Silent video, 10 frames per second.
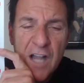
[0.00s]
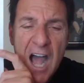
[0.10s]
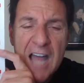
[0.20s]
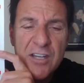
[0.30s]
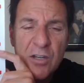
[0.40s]

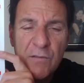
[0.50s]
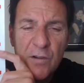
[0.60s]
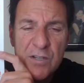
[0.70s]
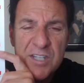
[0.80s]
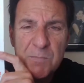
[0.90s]
God,
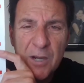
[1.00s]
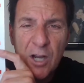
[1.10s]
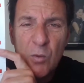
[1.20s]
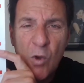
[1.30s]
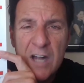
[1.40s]
universe,
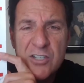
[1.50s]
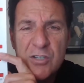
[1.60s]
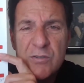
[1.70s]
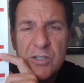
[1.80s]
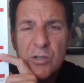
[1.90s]
spirit
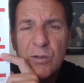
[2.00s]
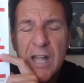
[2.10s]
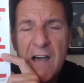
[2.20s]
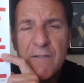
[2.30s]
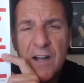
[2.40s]
wants you to
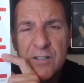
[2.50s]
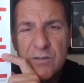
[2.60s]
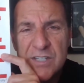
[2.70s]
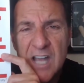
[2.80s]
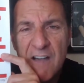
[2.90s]
love on
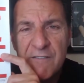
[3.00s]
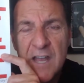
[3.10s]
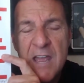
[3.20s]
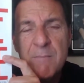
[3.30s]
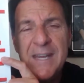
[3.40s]

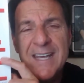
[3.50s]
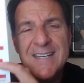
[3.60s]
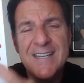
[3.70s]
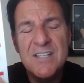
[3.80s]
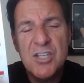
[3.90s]
yourself
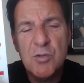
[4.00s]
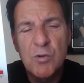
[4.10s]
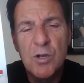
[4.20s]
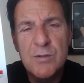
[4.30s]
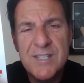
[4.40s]
because it is
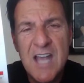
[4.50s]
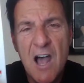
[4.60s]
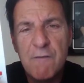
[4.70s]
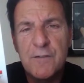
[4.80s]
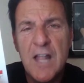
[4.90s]
through
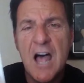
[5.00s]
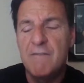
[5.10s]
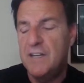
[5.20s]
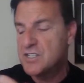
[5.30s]
self love,